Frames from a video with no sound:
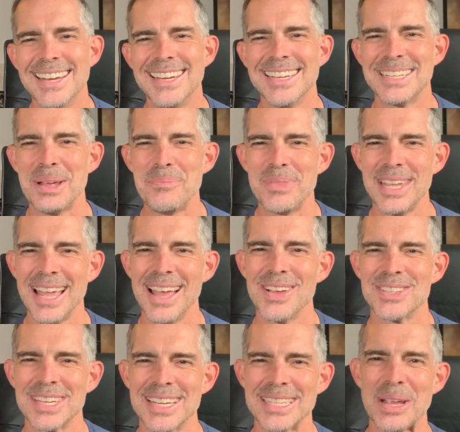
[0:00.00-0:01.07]
to something
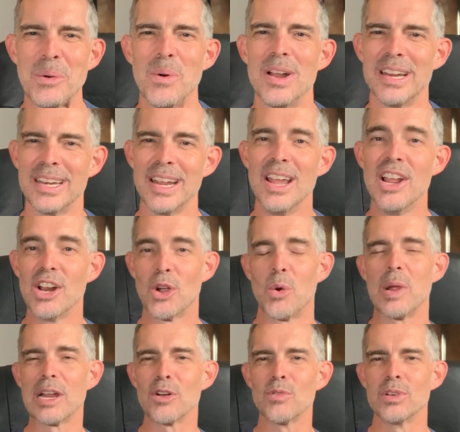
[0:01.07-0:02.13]
else because I wanted
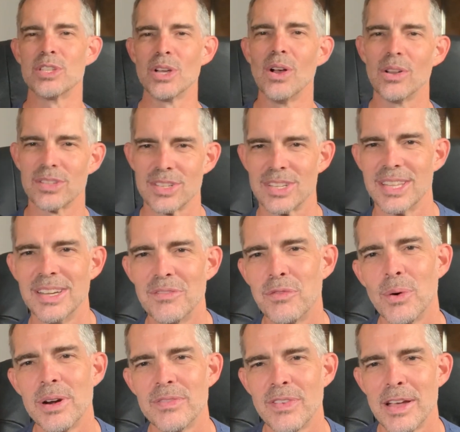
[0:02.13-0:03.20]
quicker results than
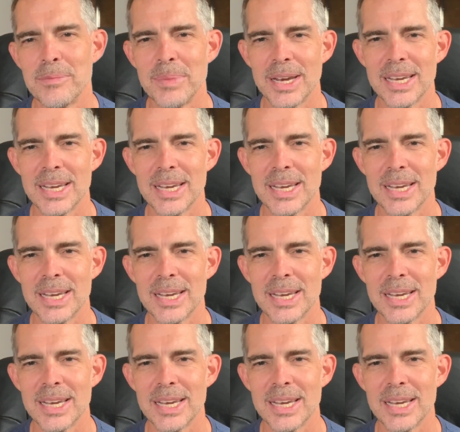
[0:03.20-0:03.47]
45